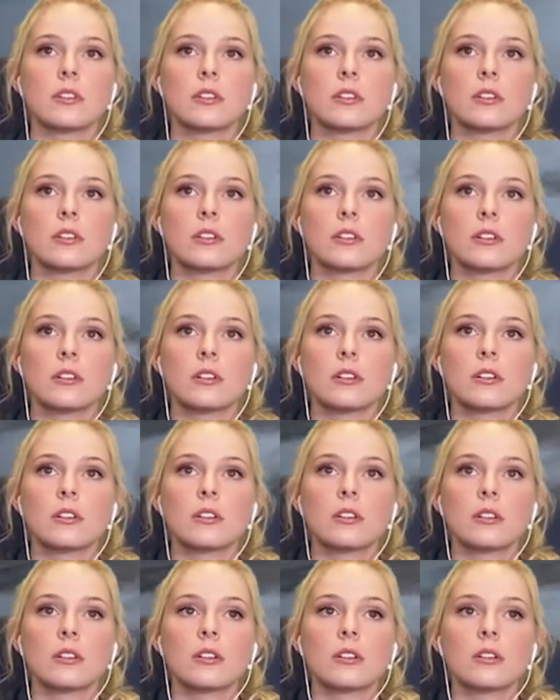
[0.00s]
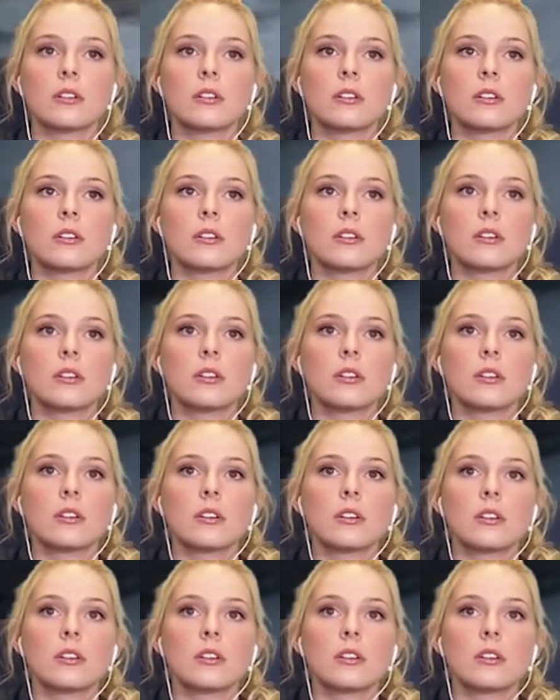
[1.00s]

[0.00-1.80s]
Nobody speaks.